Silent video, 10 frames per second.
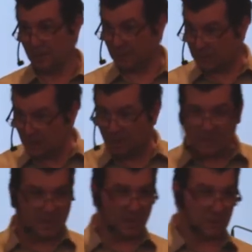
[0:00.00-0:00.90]
But it's not
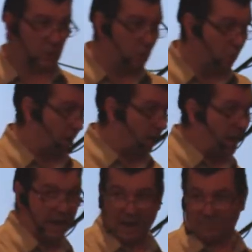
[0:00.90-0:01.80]
because you or
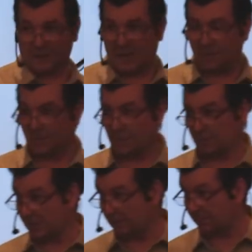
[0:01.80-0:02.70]
I have the
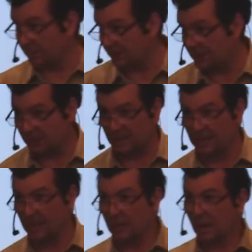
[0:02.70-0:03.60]
capability of
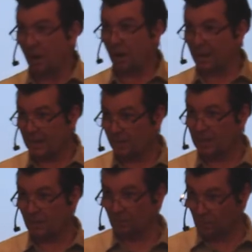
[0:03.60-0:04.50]
resisting our
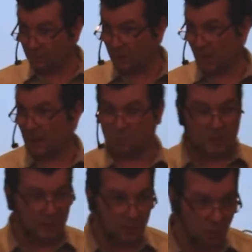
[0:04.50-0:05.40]
enemy on our own strength.
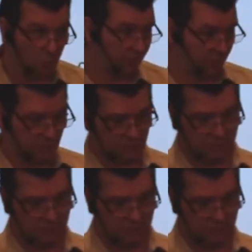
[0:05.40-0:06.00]
We don't.